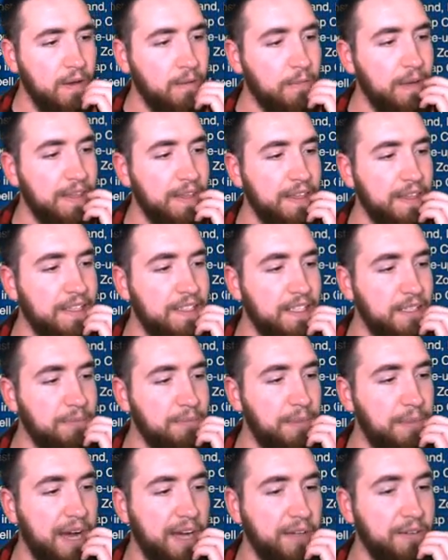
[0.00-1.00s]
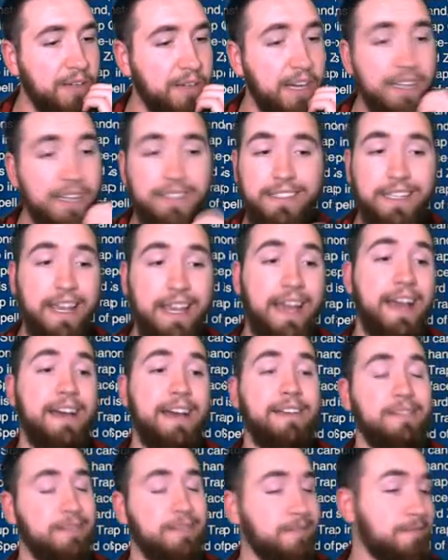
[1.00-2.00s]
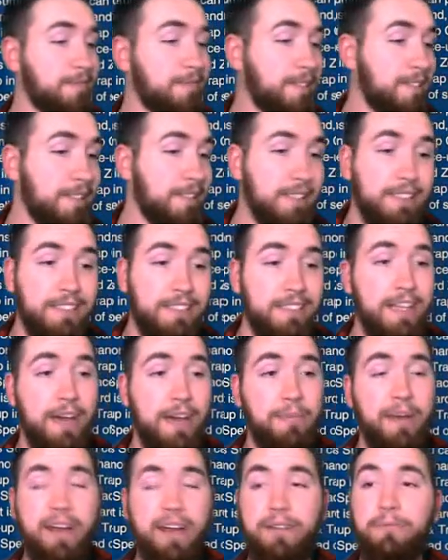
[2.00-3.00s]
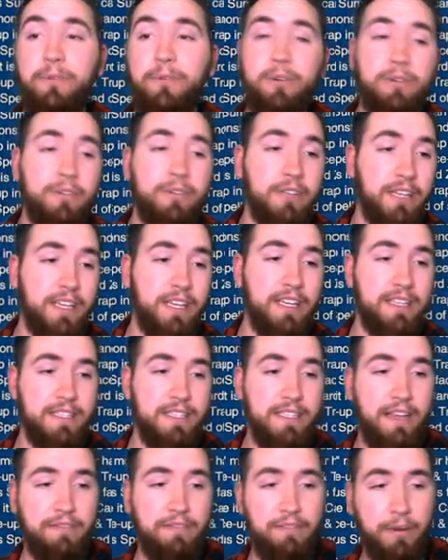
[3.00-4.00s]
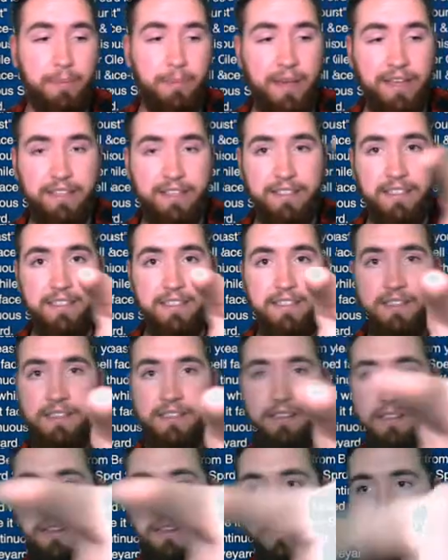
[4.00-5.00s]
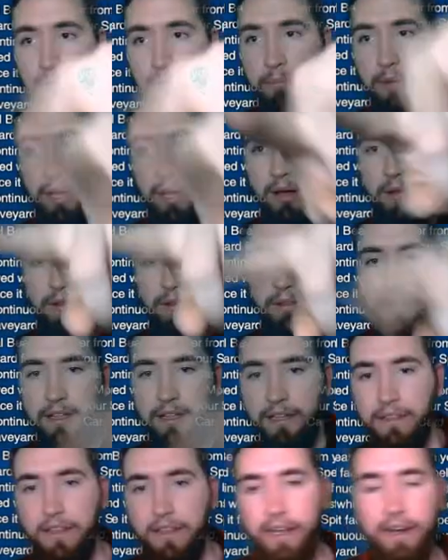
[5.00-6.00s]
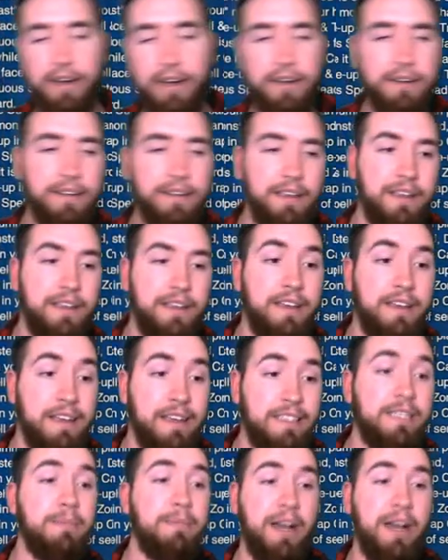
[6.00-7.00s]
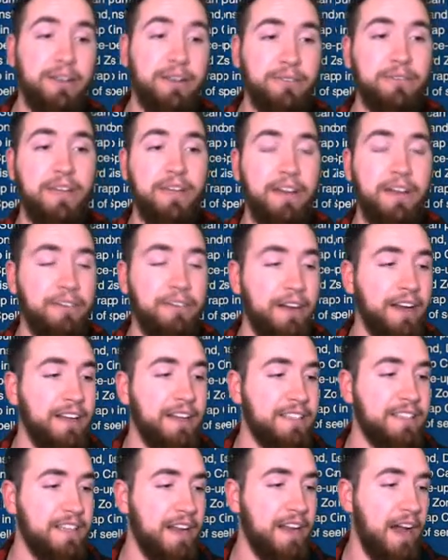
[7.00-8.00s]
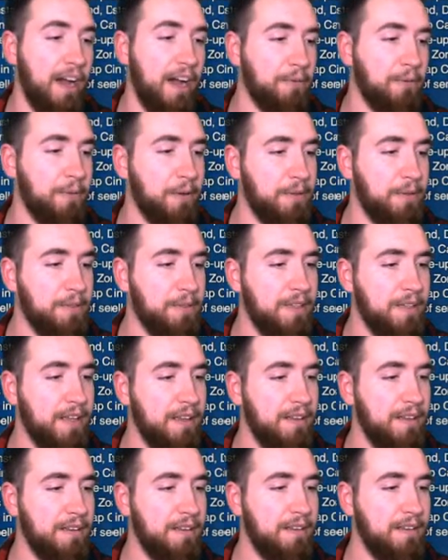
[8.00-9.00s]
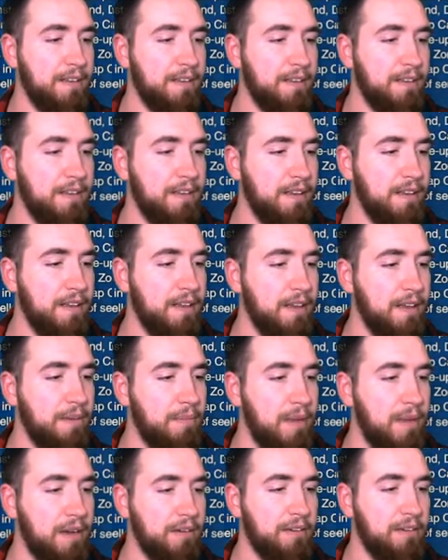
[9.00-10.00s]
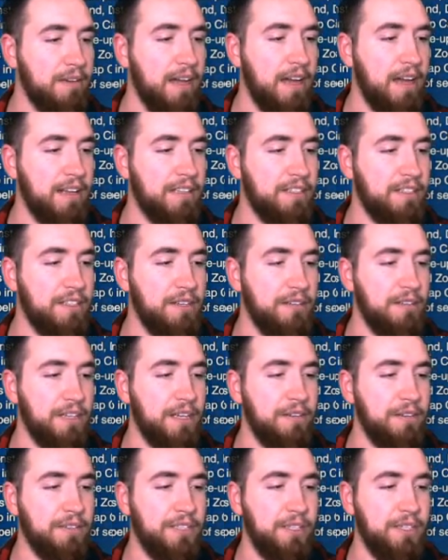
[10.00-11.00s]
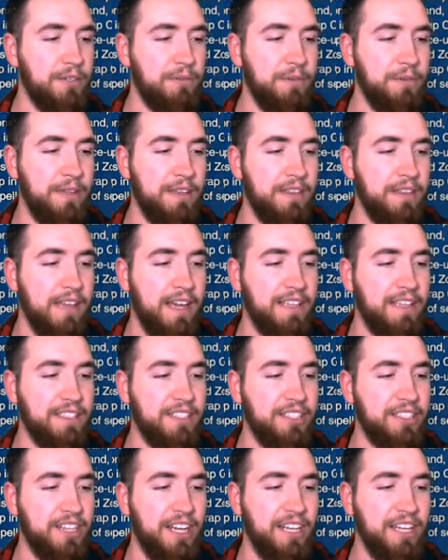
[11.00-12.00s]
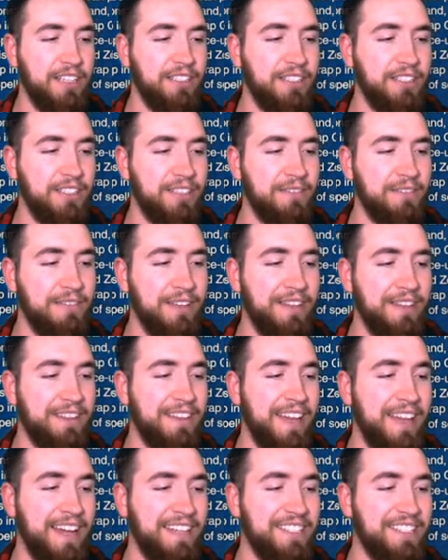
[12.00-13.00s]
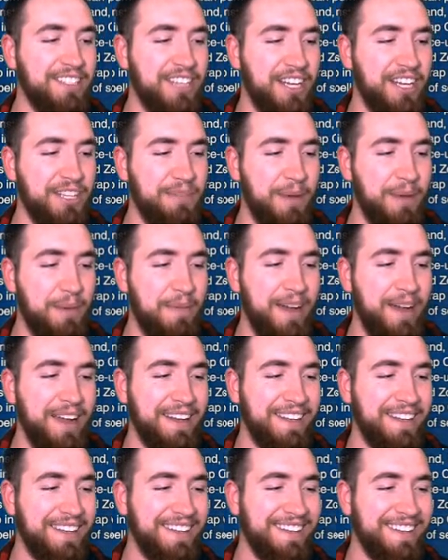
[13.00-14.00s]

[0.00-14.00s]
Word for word: Wait, this isn't Bakugan? Yeah. It's not Bakugan. Well, look at Sapphire Pegasus' little ball thing there. That's a Bakugan, right? It's an Aquos. Bakugan is Yu-Gi-Oh! 2 with dice change. With dice change my mind.